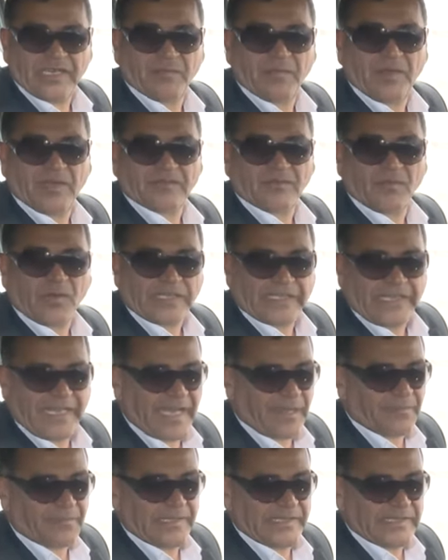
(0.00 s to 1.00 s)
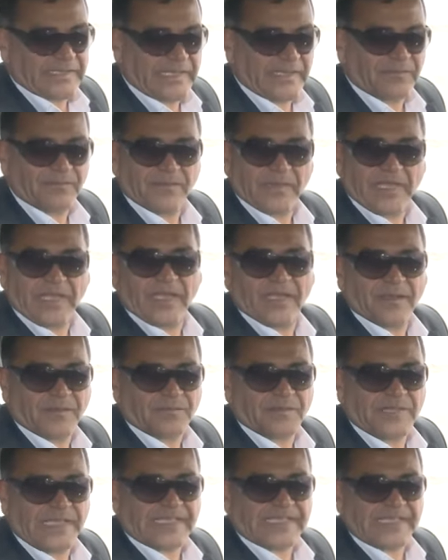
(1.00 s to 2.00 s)
about what happened, then
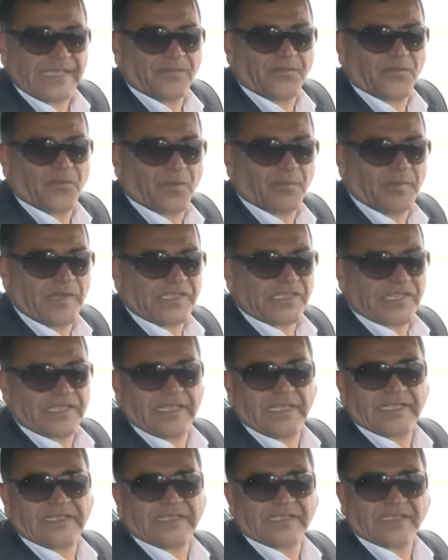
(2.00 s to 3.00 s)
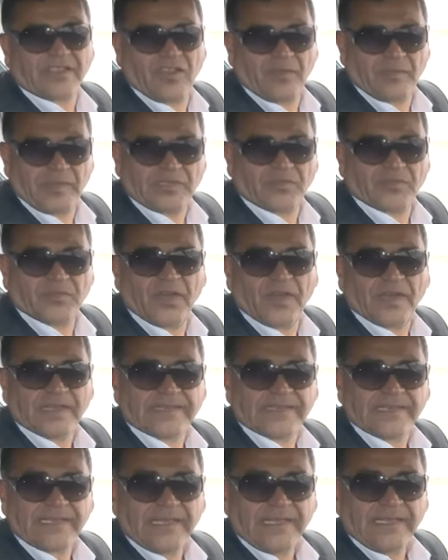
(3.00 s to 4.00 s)
these information that is coming to
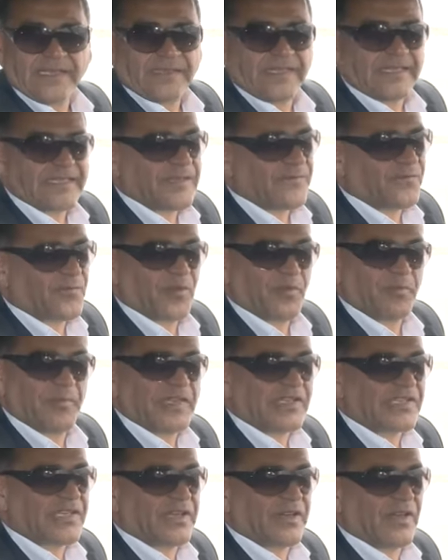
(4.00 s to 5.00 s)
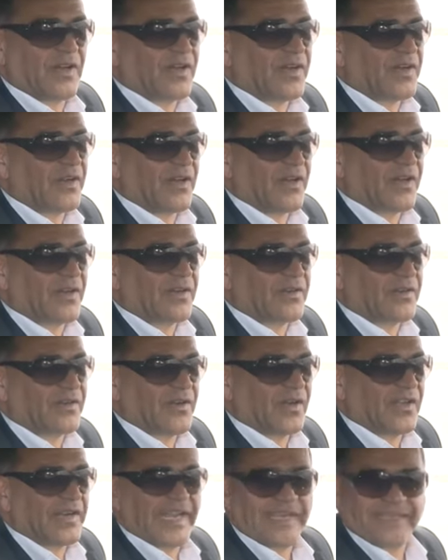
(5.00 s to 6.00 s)
us, these information are
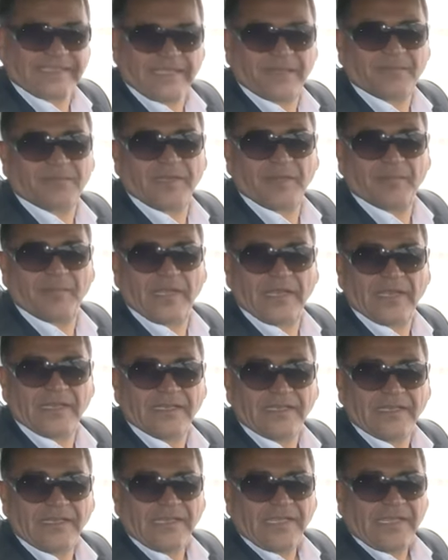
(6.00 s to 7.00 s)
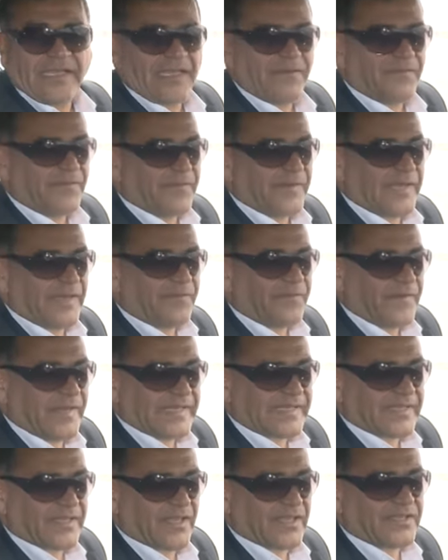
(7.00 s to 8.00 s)
non-acceptable. If we
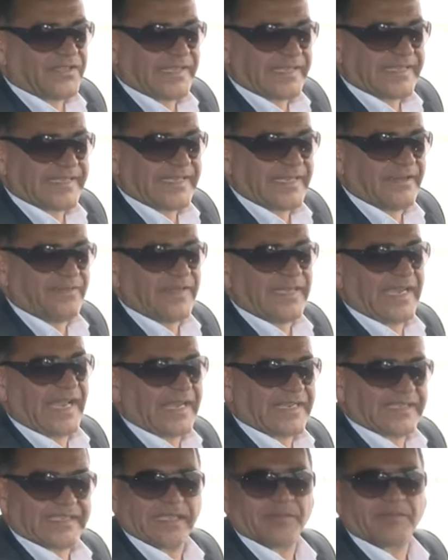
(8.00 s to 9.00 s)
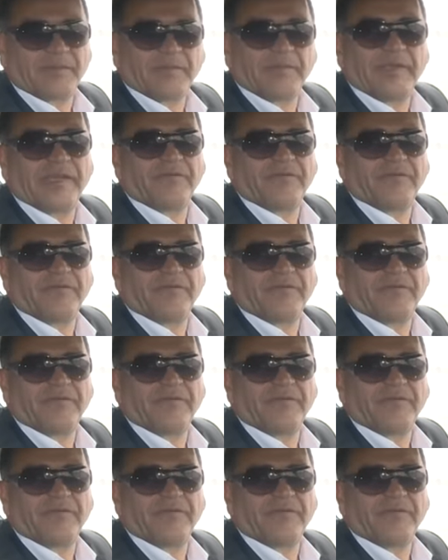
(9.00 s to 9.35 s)
start receiving acceptable